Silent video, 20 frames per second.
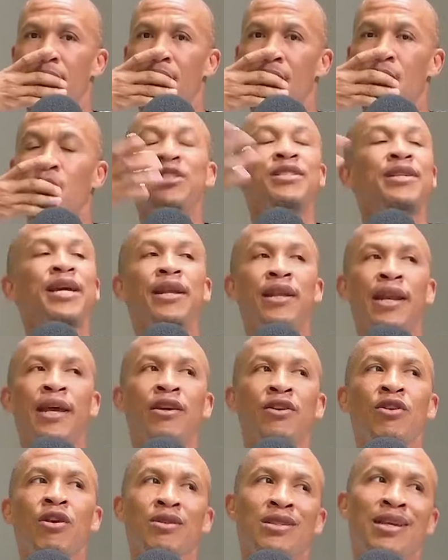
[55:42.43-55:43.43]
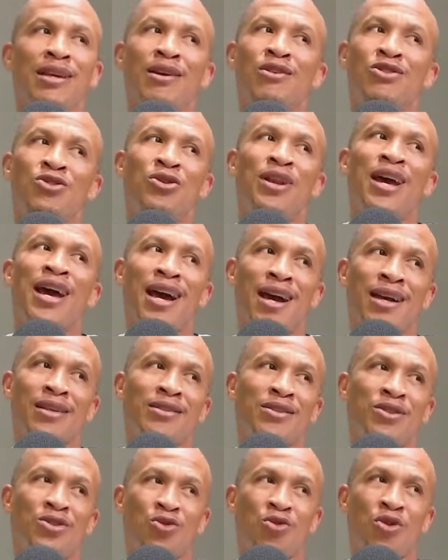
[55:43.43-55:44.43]
I was scared, like you know, I was like, should I
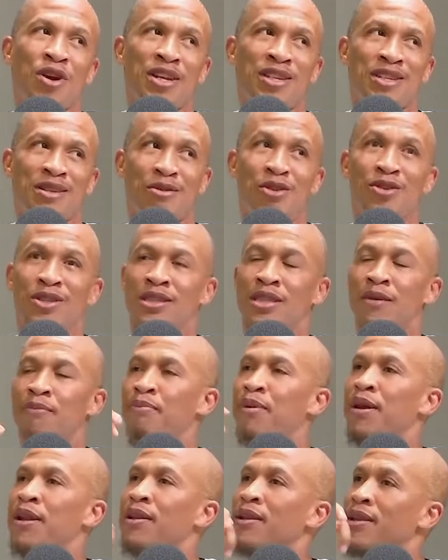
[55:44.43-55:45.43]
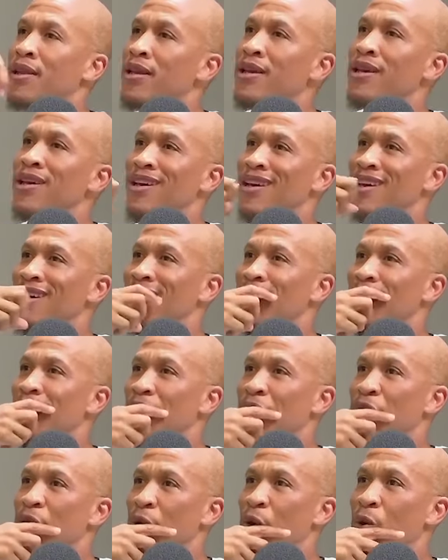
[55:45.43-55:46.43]
ask this question because it's a bit,
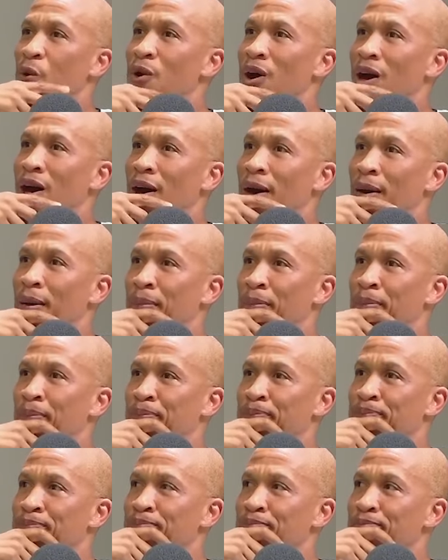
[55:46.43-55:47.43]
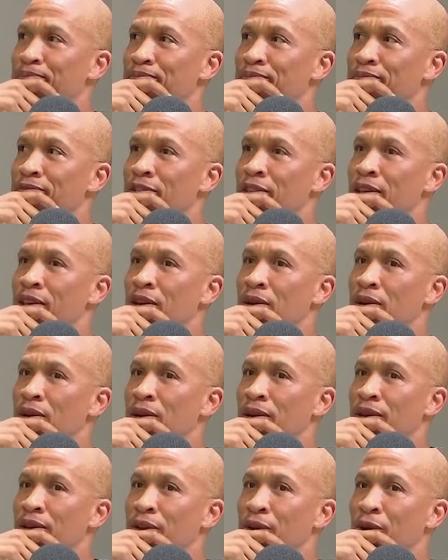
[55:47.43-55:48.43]
you know, um,
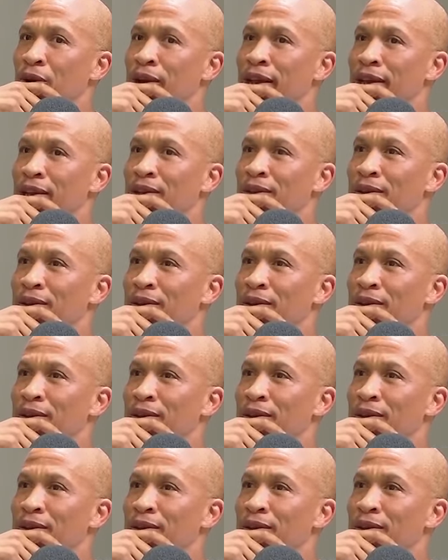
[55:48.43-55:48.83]
you know, like